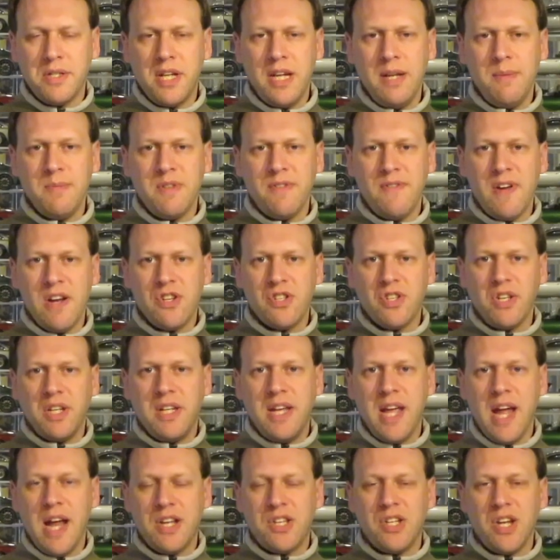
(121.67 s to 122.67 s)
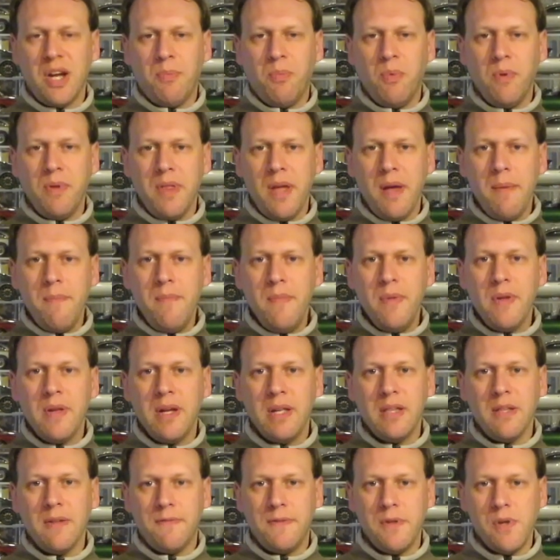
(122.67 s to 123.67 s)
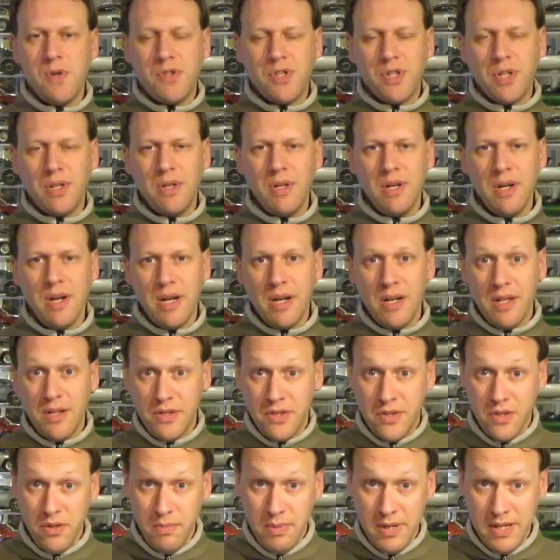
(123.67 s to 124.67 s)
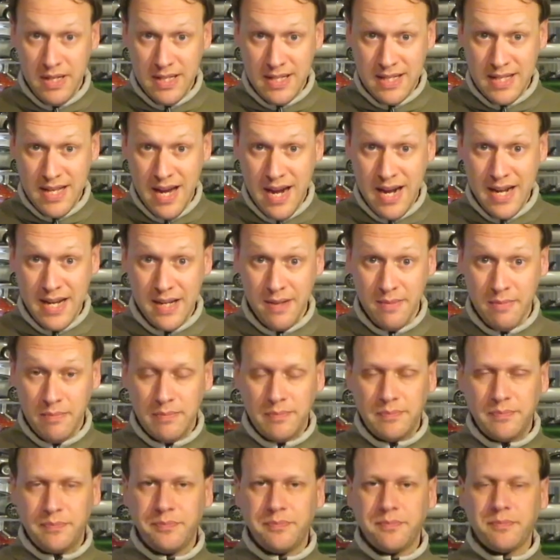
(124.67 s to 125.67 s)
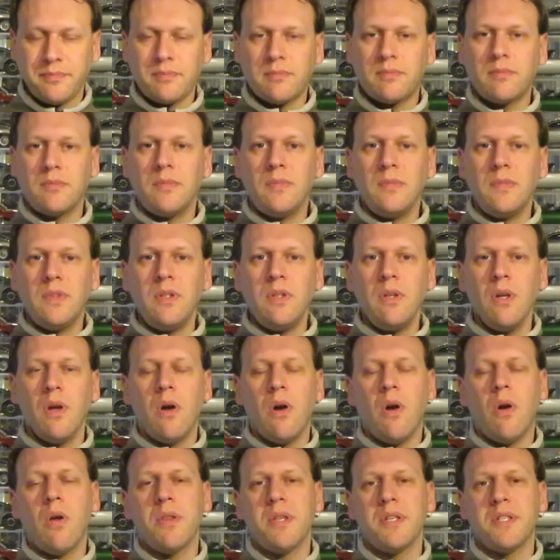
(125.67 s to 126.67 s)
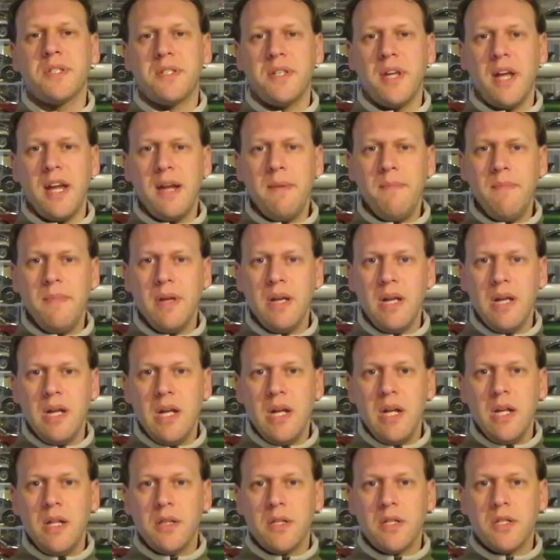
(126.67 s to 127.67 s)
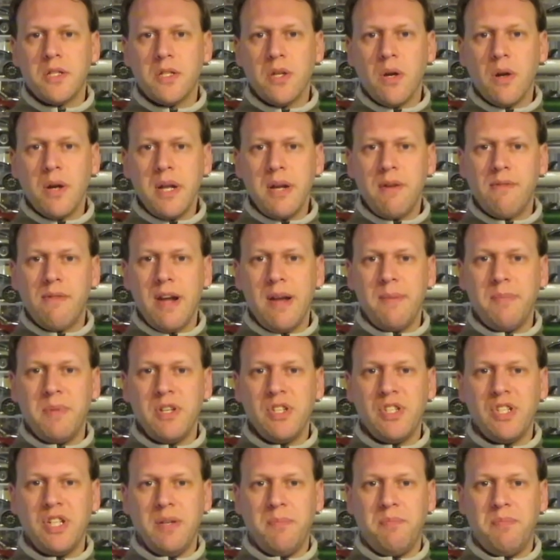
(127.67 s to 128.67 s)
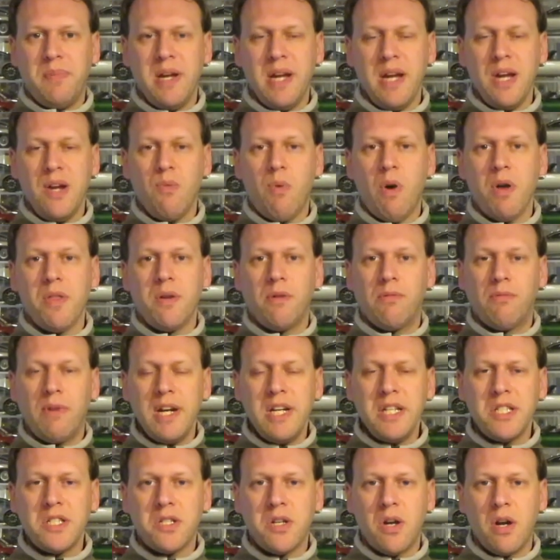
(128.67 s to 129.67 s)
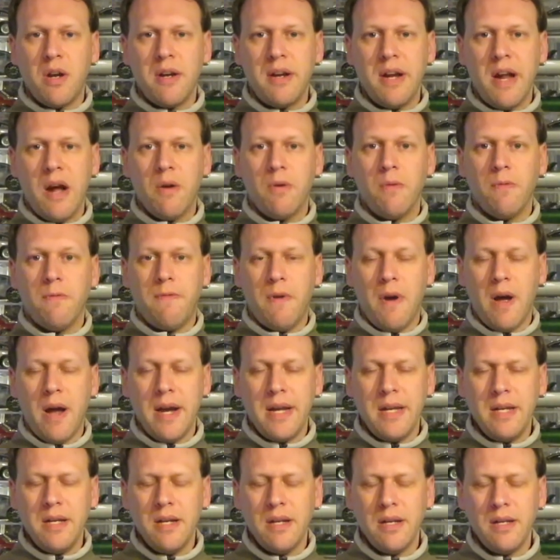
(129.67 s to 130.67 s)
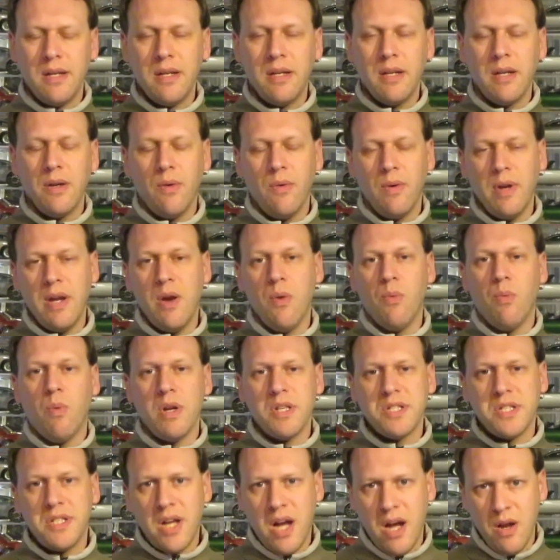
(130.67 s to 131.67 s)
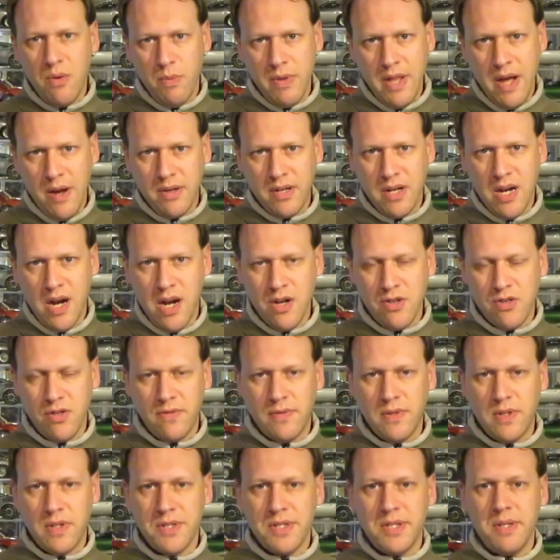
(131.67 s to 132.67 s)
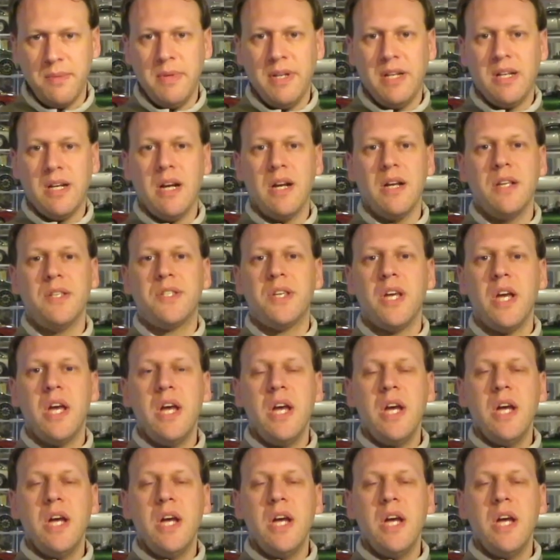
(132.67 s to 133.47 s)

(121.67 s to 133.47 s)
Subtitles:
teams eventually catch up with them in the future? To be decided. All the same, the Saudi Arabian GP, while the race started out fine, it was not without controversy, because